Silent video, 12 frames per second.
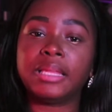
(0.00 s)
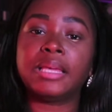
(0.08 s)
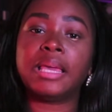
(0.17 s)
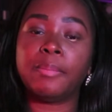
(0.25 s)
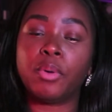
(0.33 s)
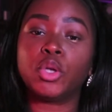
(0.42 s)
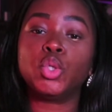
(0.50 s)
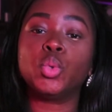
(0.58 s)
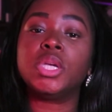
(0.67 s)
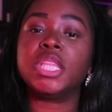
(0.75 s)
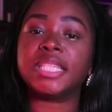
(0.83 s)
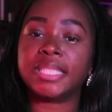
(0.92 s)
keep on
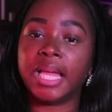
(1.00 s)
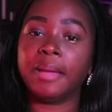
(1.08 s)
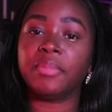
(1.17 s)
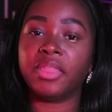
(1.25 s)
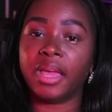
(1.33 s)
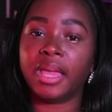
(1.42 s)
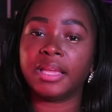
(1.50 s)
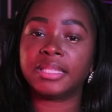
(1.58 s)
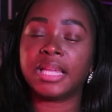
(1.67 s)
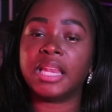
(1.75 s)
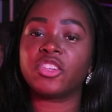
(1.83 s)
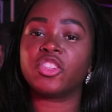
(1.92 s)
doing the same things,
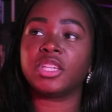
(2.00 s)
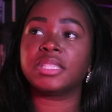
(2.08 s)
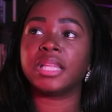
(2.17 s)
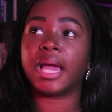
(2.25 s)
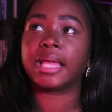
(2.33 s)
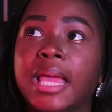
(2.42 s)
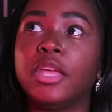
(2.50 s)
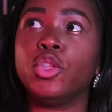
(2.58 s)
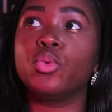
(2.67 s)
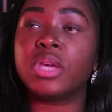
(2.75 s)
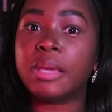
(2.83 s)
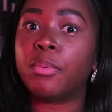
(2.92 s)
and it's just like,
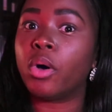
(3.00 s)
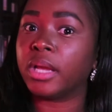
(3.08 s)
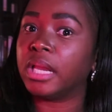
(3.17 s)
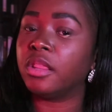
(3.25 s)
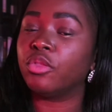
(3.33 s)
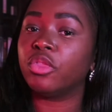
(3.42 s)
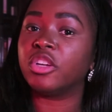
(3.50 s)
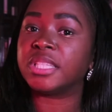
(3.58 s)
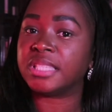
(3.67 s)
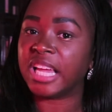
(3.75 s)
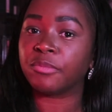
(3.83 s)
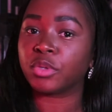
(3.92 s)
you keep on getting the
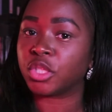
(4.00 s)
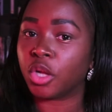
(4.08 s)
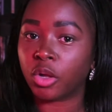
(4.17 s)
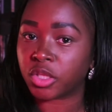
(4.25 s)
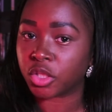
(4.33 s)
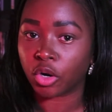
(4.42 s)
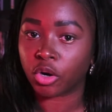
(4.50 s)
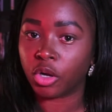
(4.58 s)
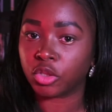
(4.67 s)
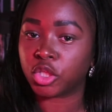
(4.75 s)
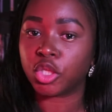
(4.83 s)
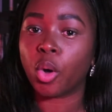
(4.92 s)
same results,
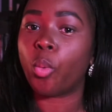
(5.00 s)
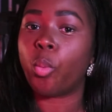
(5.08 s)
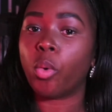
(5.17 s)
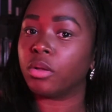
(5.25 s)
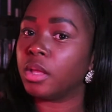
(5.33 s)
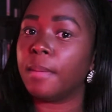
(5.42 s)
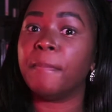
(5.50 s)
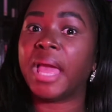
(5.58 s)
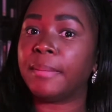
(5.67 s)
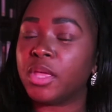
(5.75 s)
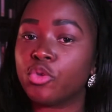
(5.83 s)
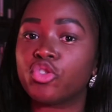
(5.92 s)
girl, so
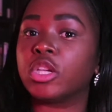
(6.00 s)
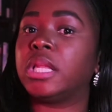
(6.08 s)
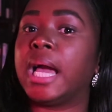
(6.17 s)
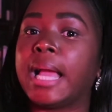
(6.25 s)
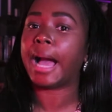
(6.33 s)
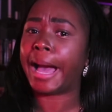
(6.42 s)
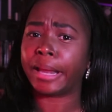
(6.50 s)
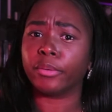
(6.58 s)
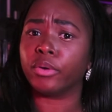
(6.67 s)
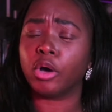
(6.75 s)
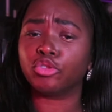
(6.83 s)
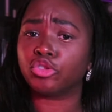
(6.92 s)
maybe you should, like, I
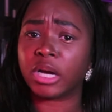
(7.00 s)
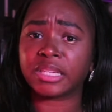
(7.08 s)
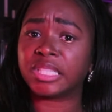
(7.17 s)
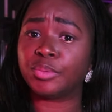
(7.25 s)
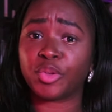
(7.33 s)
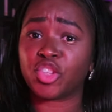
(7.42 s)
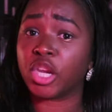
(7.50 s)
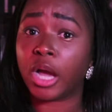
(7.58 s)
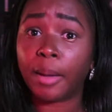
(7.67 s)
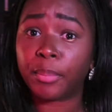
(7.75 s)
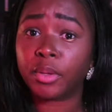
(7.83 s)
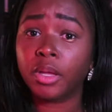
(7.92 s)
don't know, try to switch it
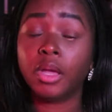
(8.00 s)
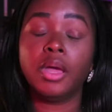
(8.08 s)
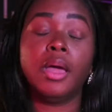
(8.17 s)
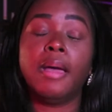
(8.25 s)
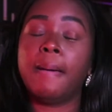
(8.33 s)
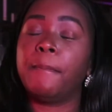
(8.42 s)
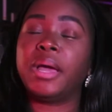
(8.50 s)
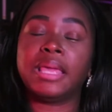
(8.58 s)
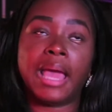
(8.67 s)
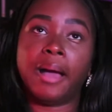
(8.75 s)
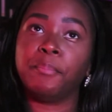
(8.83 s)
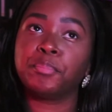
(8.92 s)
up. But
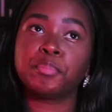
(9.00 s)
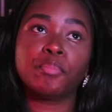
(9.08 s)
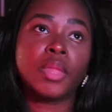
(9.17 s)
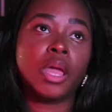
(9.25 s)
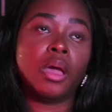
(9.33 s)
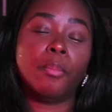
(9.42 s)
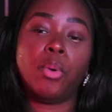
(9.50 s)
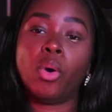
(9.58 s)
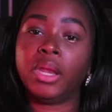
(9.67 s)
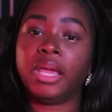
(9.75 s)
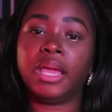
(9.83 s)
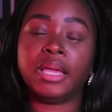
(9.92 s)
yeah,
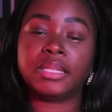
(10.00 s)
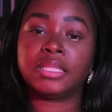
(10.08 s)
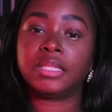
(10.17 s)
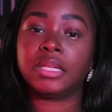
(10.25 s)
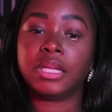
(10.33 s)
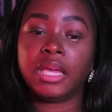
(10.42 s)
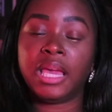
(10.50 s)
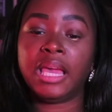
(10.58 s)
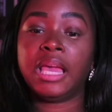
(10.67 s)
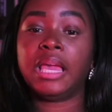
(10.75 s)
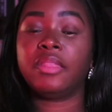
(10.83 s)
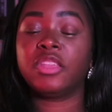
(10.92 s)
point is,
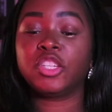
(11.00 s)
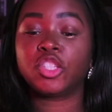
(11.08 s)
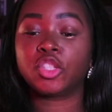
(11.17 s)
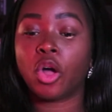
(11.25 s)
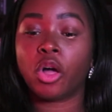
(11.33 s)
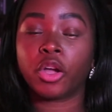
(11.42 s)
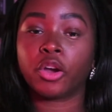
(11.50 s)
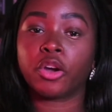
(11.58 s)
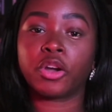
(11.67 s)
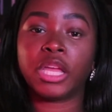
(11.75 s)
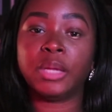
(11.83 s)
this stalker, he